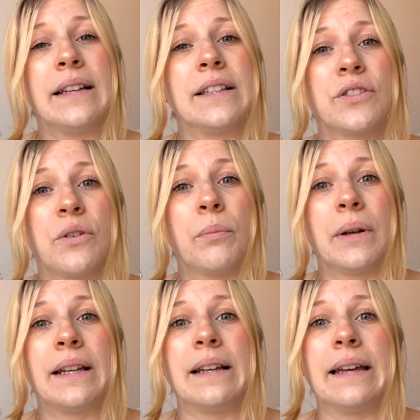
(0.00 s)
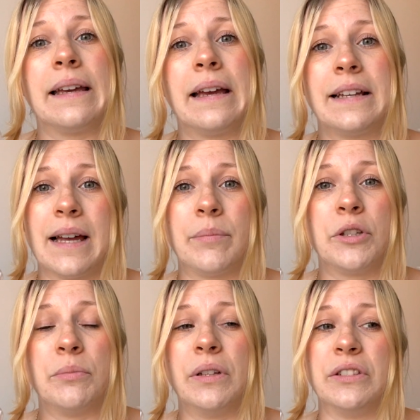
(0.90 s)
It's completely
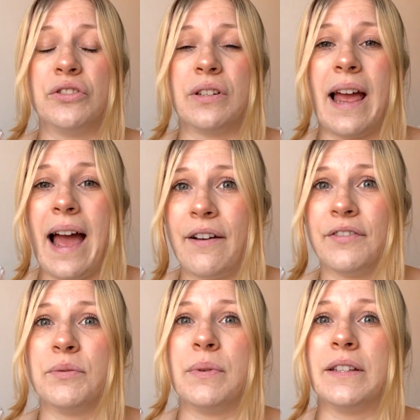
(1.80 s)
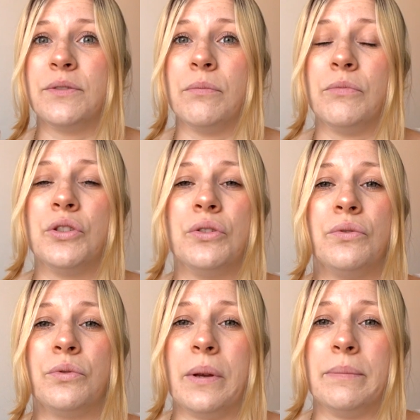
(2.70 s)
adaptable. It doesn't have to be a
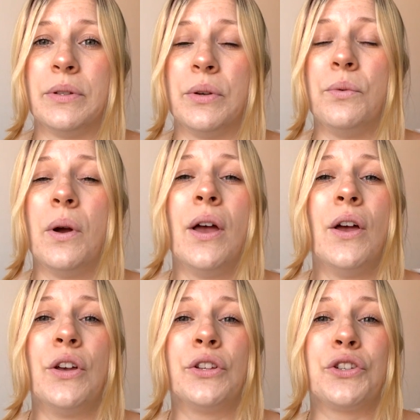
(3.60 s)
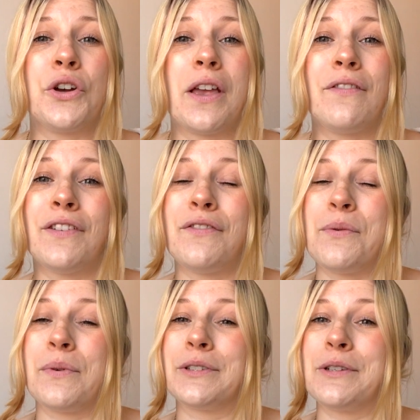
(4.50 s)
swimsuit. So even if
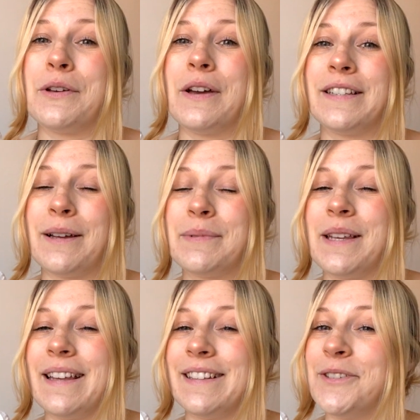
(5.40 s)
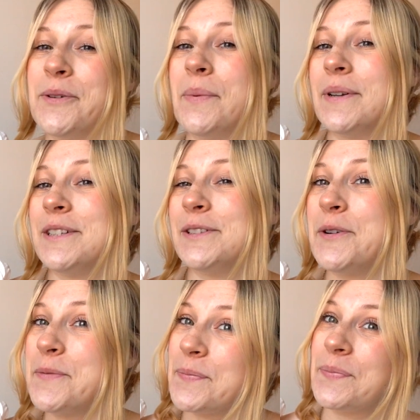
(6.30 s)
you want to adapt it into a
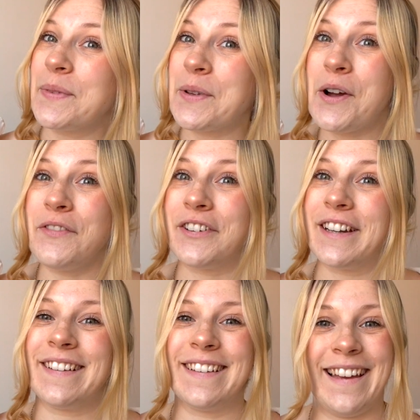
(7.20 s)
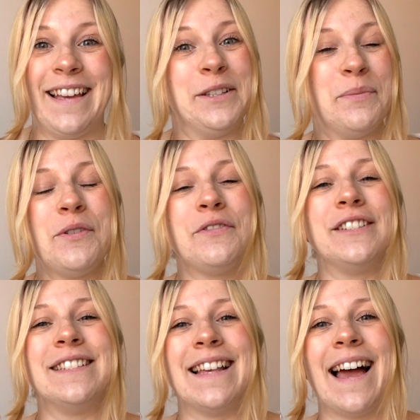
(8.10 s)
bodysuit, go for it. It's a beautiful
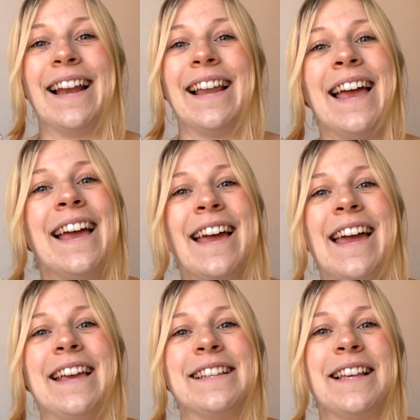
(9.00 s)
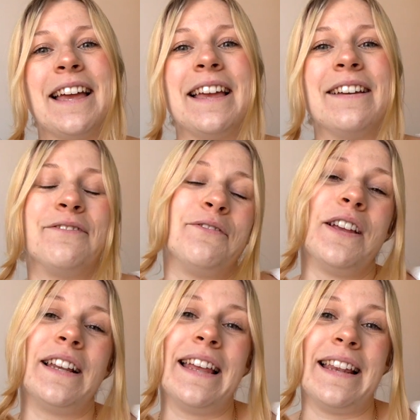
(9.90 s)
design. It's
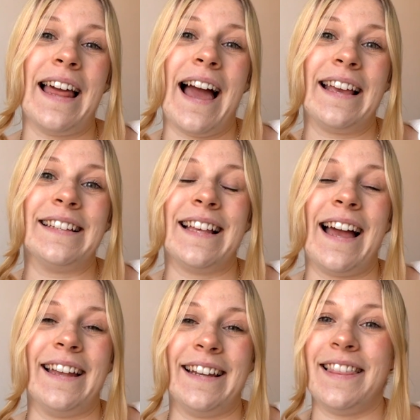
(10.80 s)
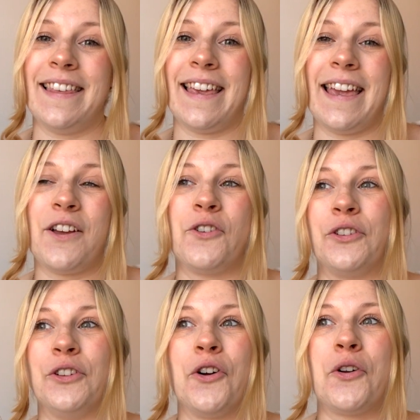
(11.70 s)
really nice, and I think it could
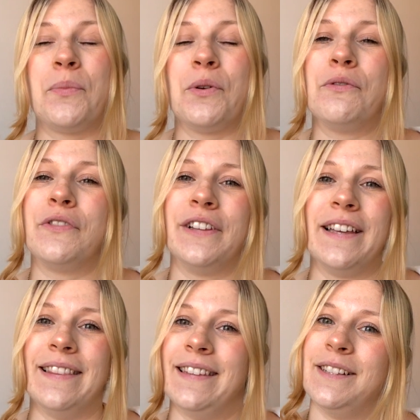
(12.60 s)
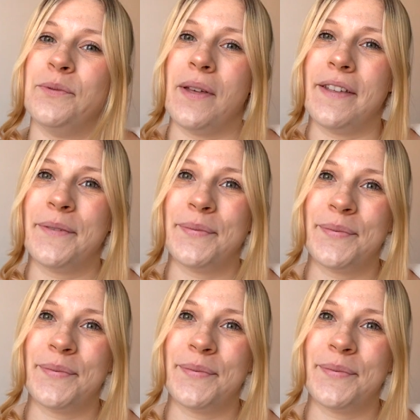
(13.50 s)
look beautiful in this weather.